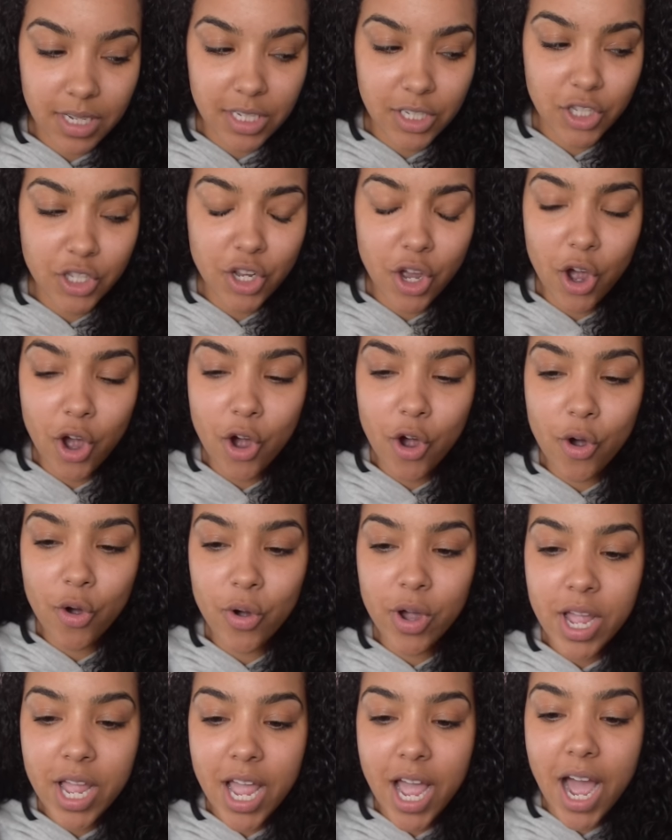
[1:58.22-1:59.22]

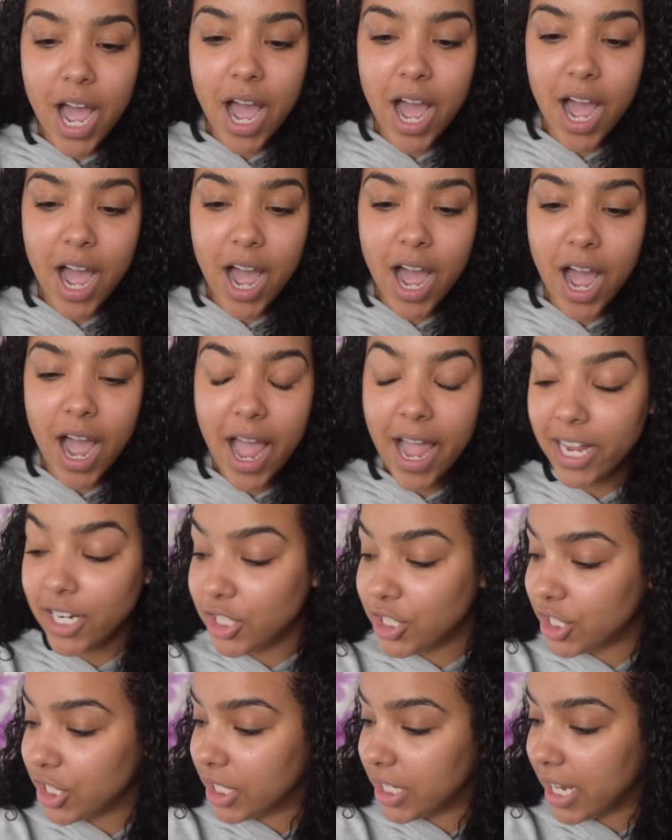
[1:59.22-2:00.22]
so
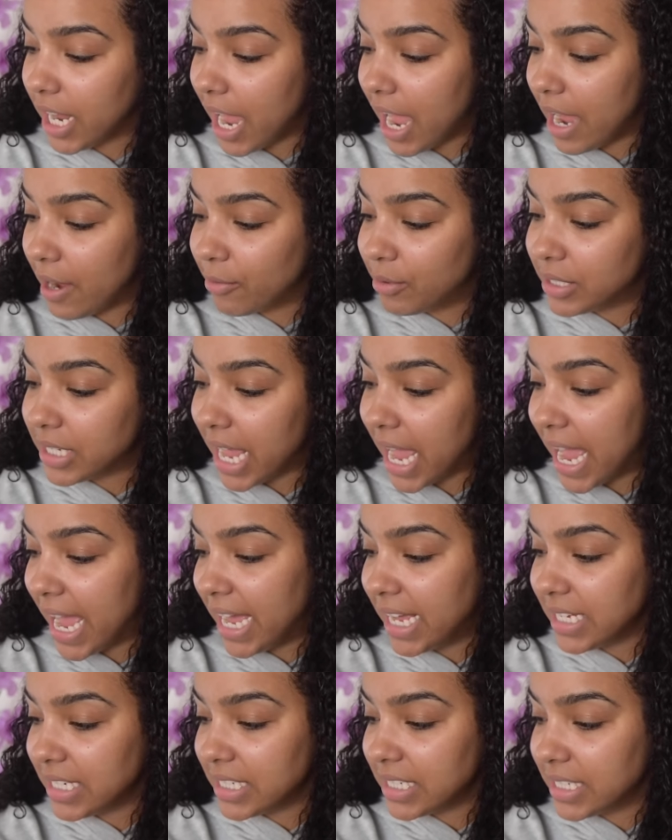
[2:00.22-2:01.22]
actually, I was
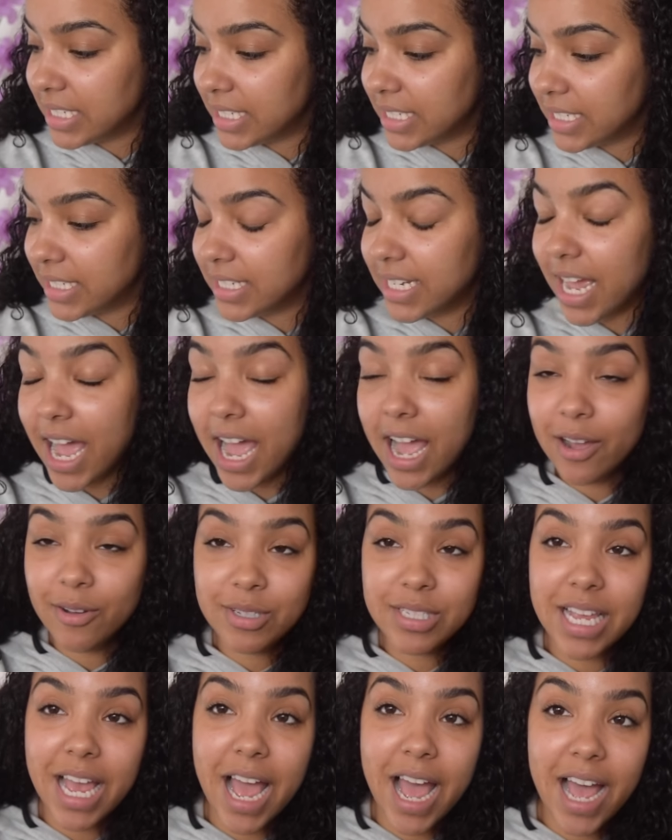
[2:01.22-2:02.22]
asked, I
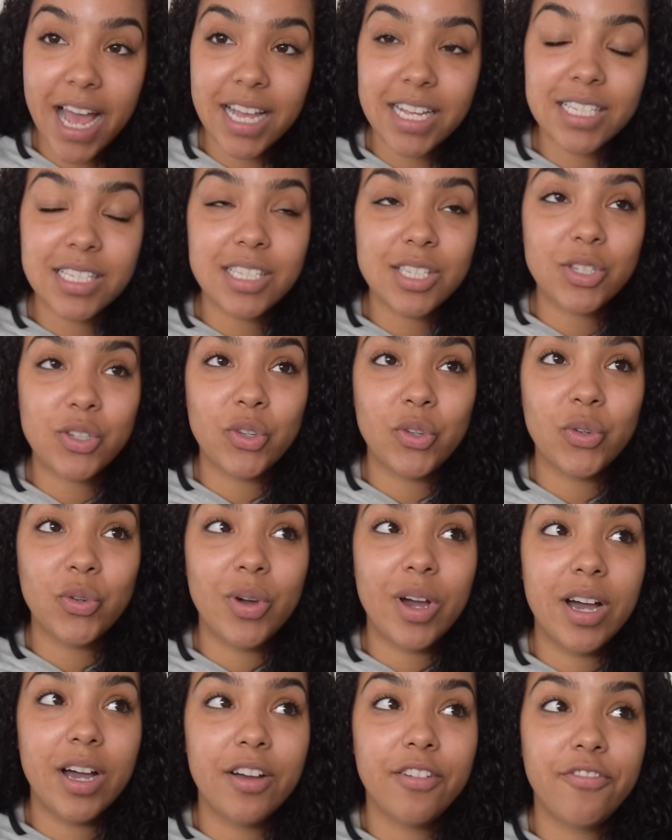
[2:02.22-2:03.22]
was asked
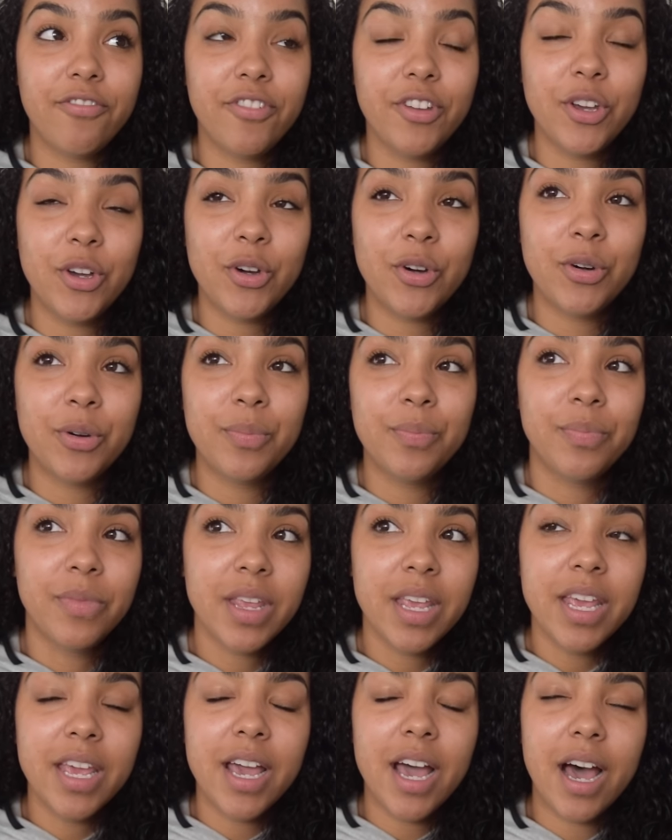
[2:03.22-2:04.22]
to uh, film
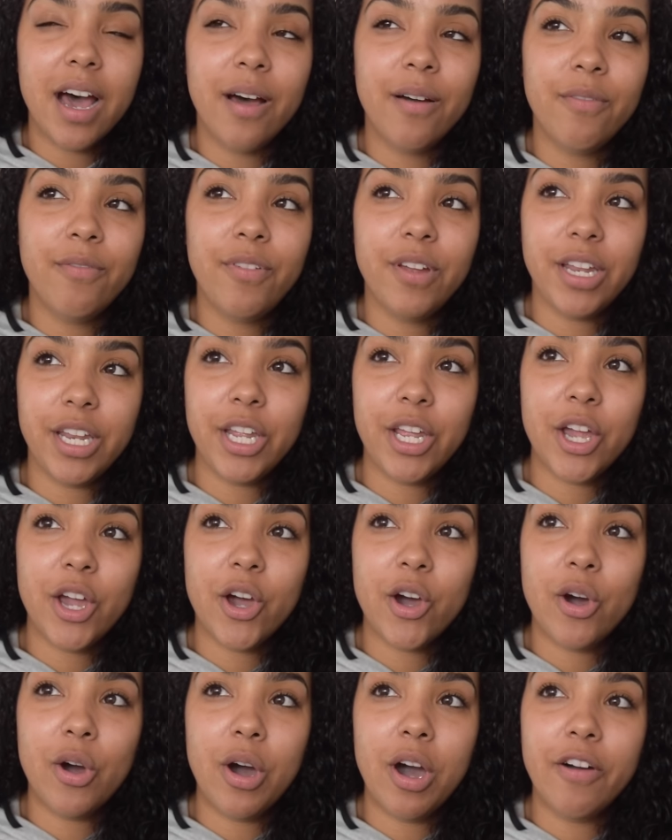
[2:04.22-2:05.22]
a video
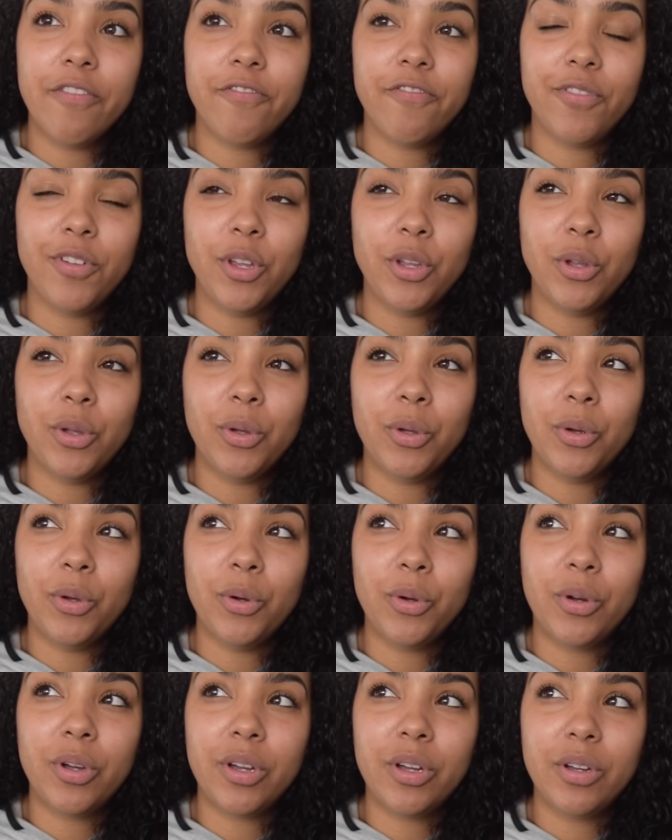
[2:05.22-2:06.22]
a
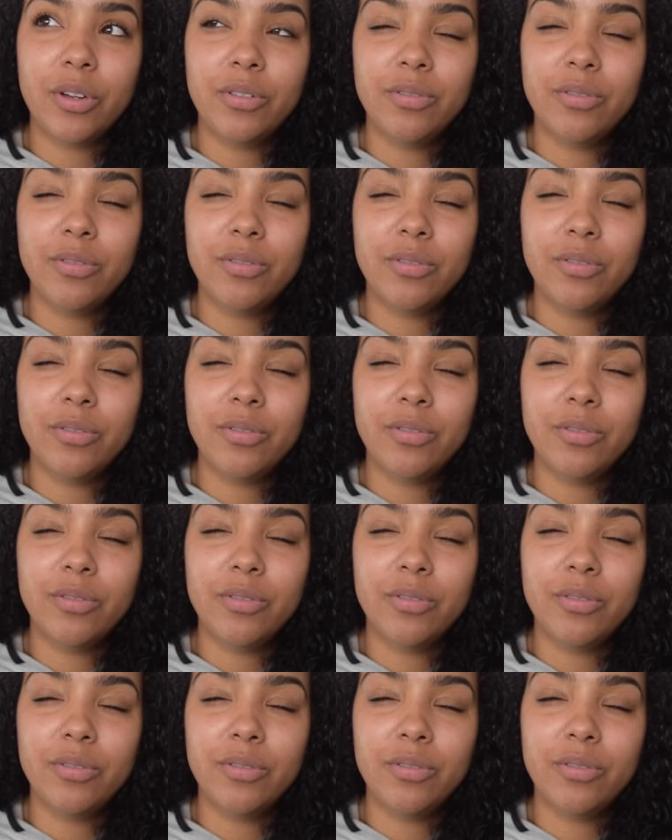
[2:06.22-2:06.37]
few,